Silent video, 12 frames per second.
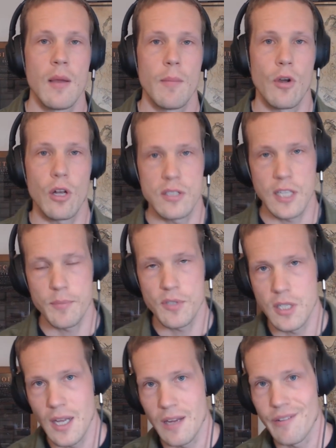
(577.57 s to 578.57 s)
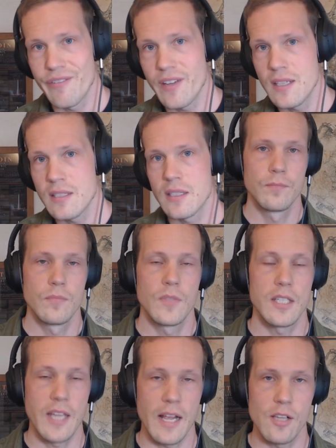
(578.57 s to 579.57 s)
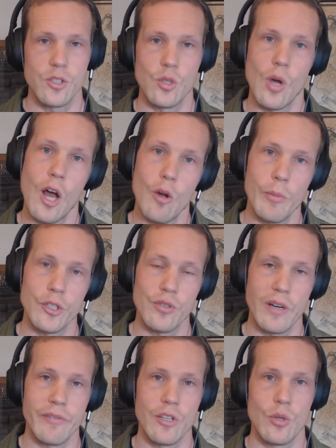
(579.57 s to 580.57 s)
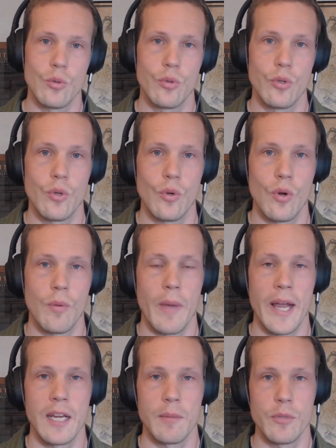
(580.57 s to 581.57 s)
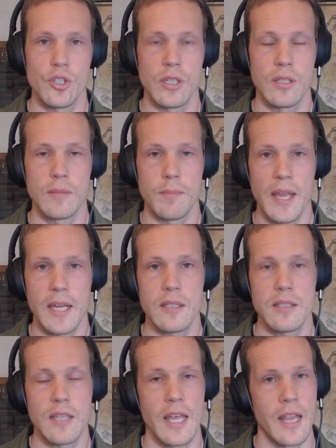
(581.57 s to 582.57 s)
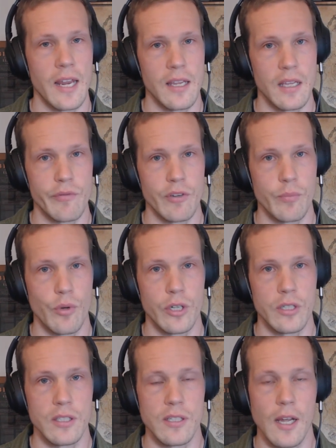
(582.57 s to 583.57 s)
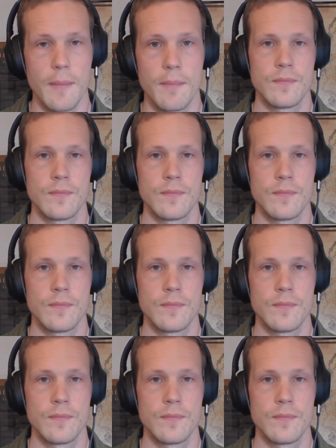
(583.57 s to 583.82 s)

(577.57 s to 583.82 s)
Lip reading: block subsidy, and fees that tells you how much revenue your mining machine makes at any given point in time.